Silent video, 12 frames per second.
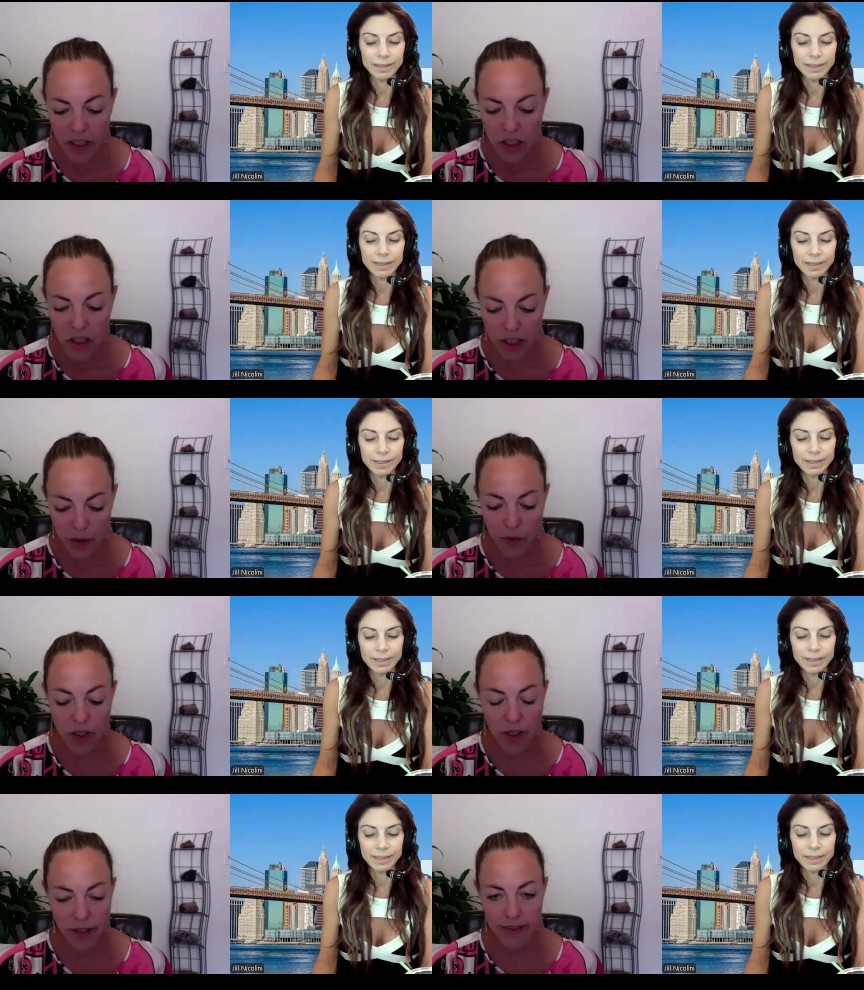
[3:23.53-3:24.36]
Speaker 1: she
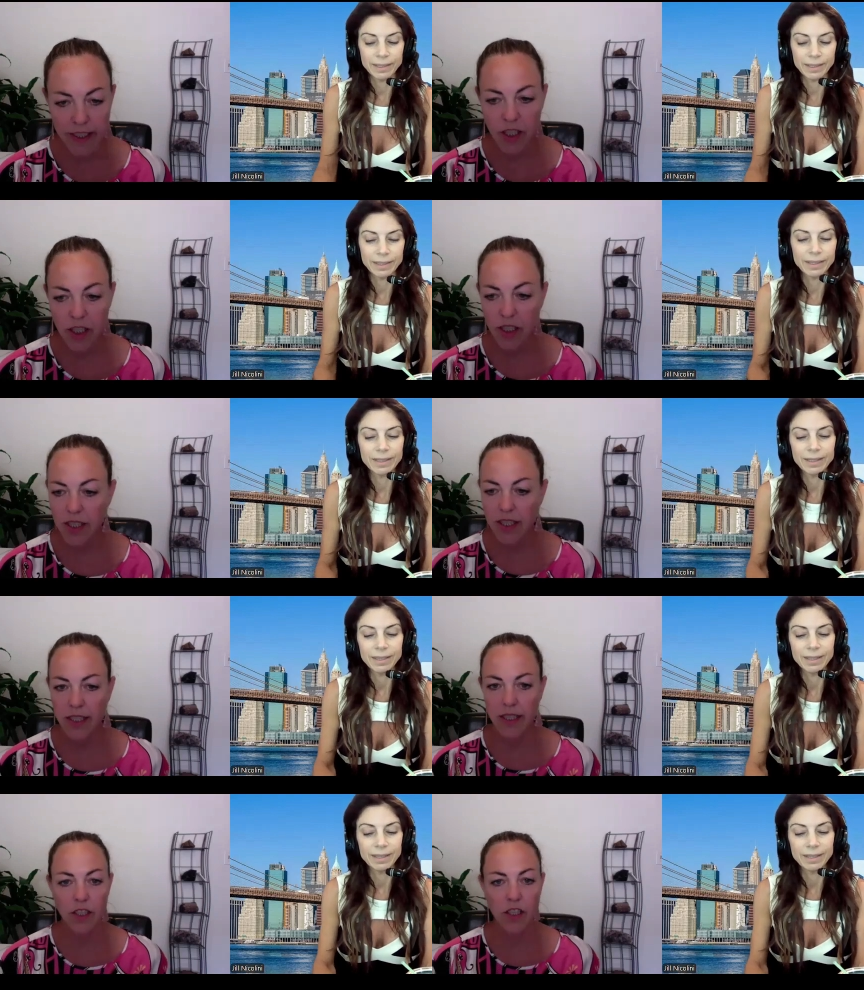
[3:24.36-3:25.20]
was nervous just
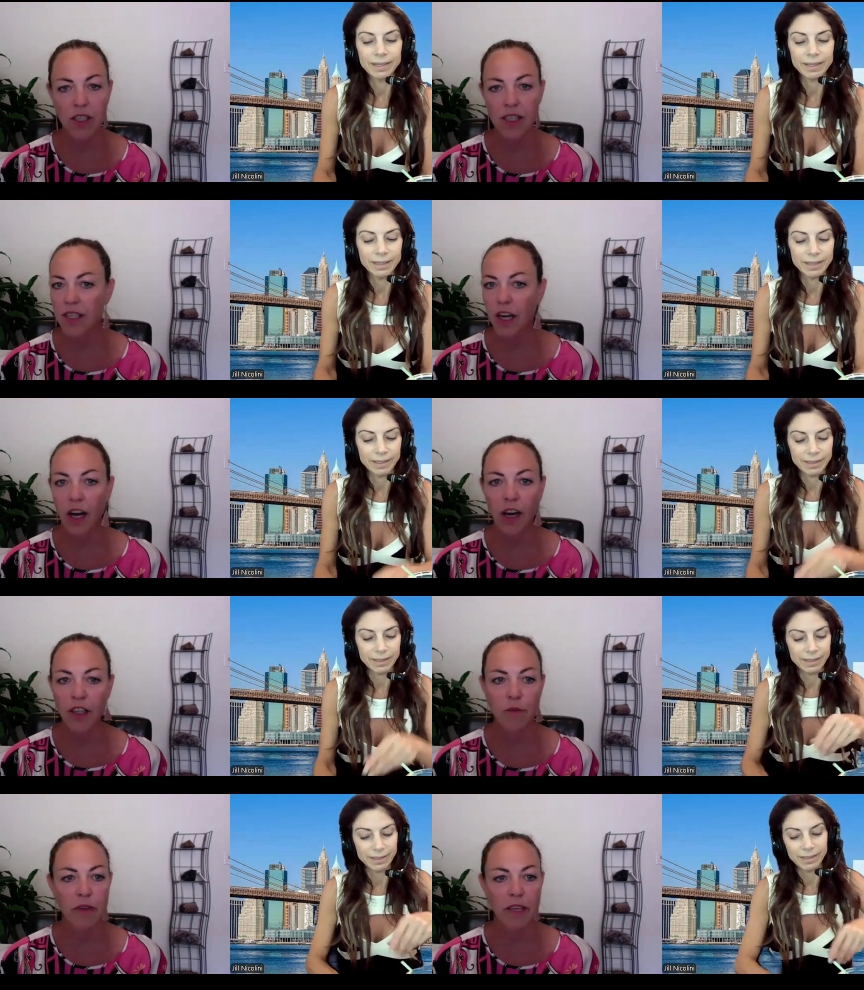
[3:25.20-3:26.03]
to just to
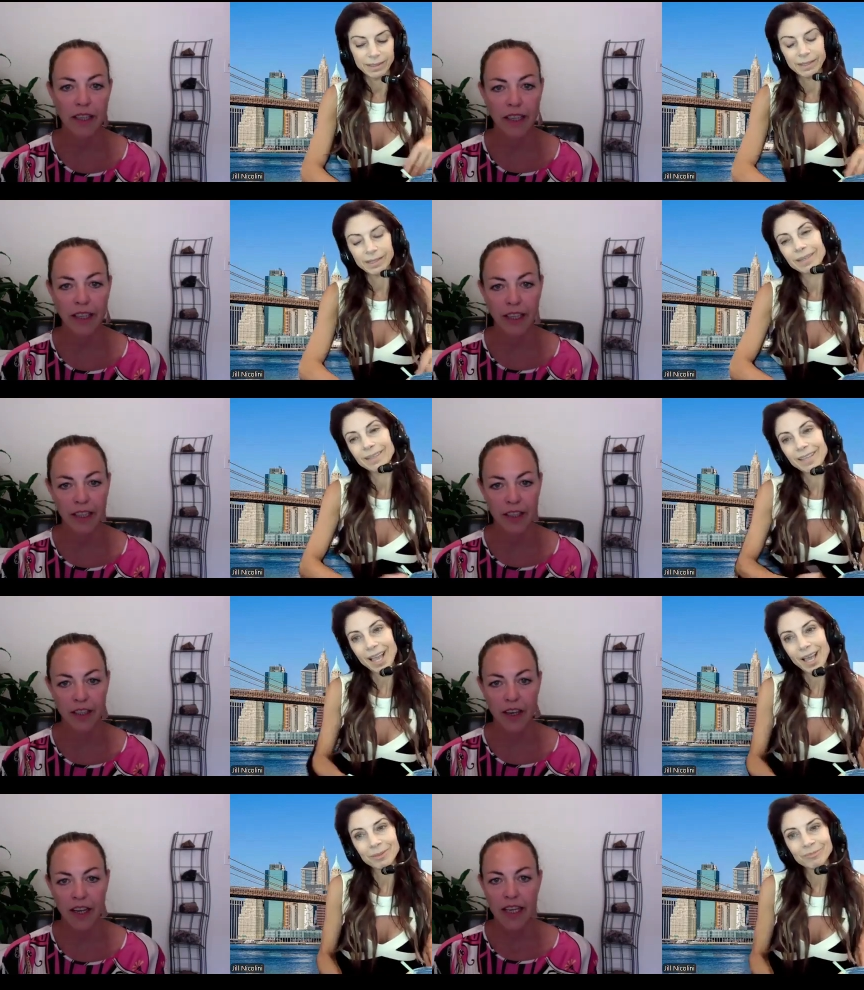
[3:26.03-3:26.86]
talk to me
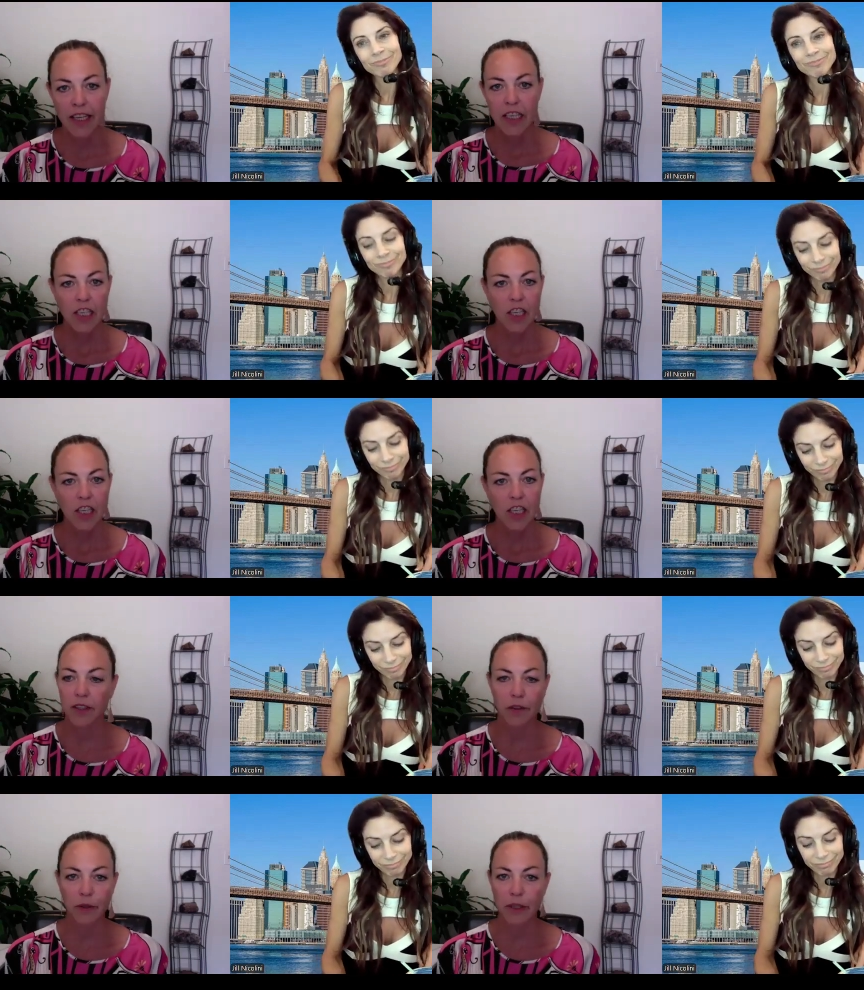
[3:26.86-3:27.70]
and just
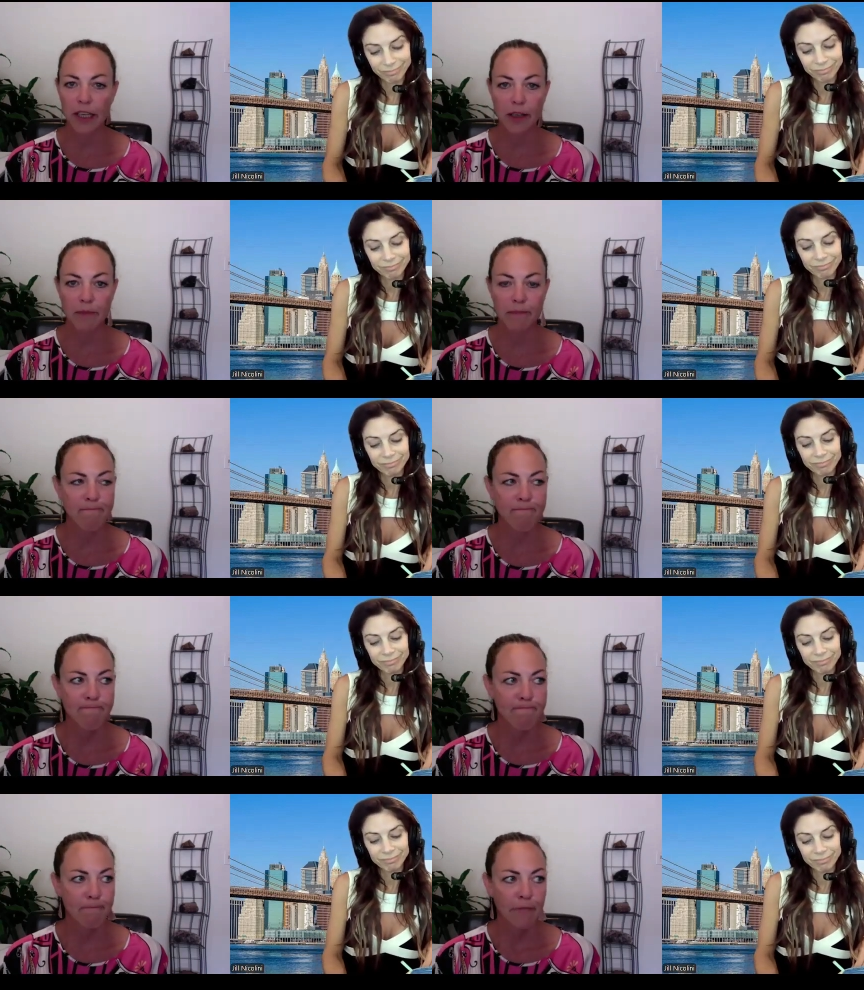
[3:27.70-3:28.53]
to um,
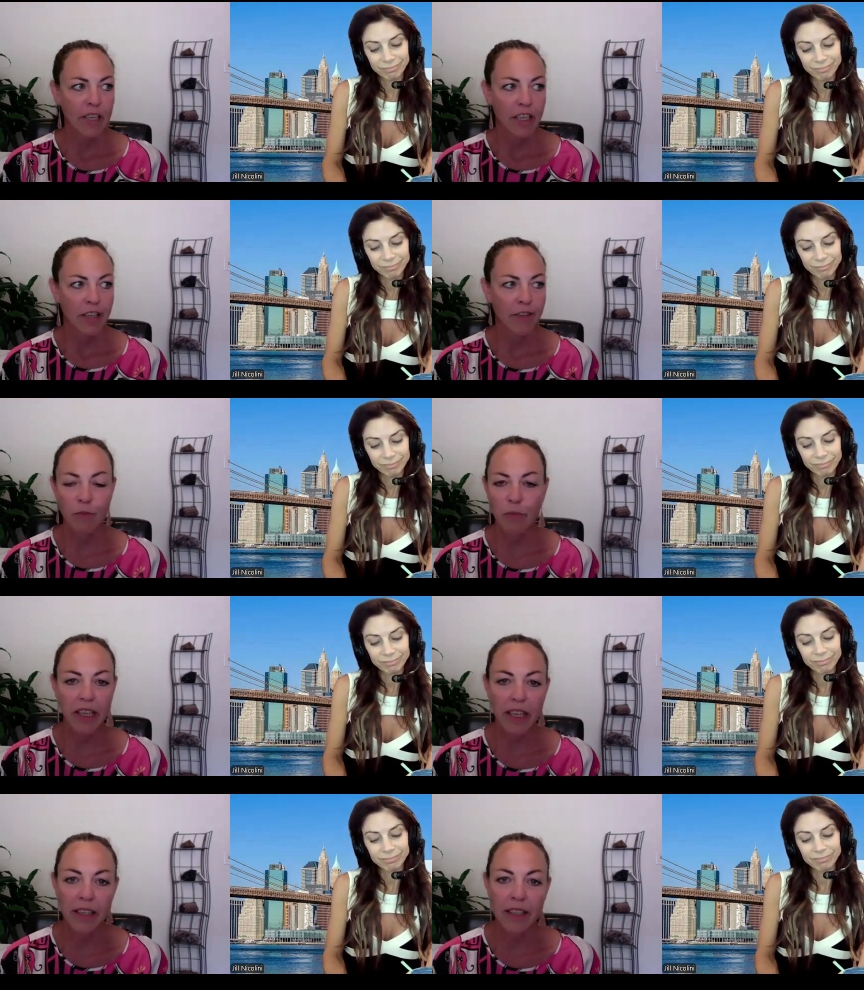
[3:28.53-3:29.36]
even
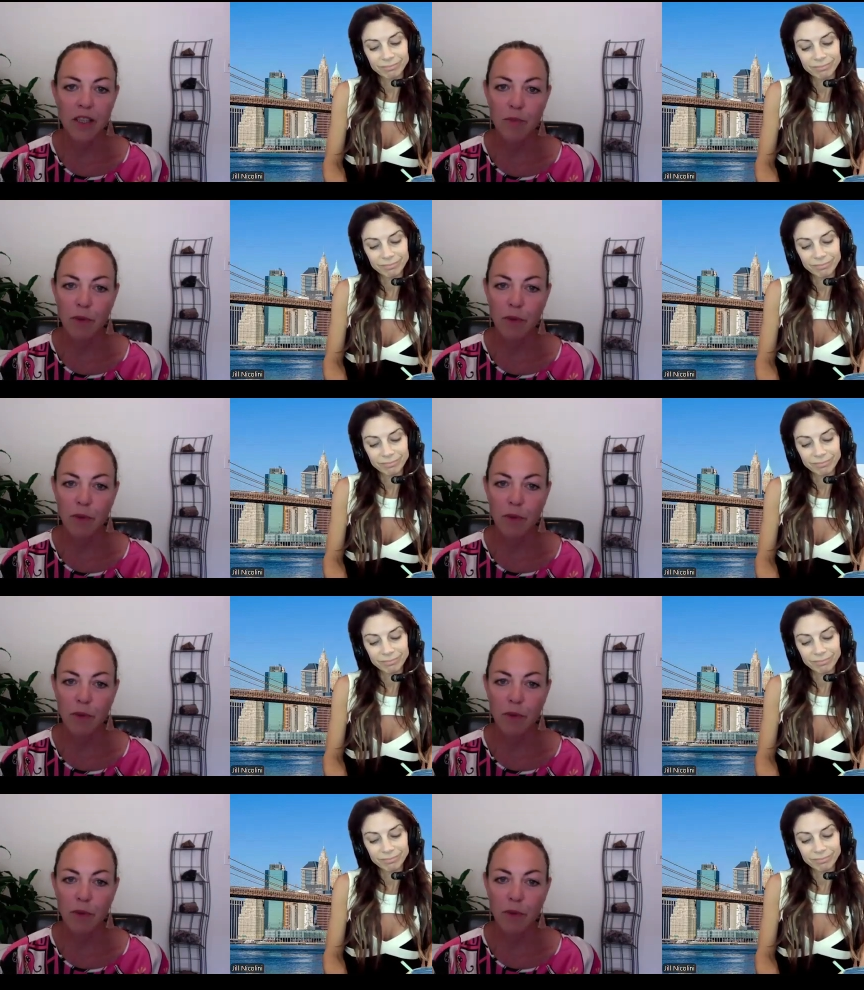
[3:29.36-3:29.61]
begin this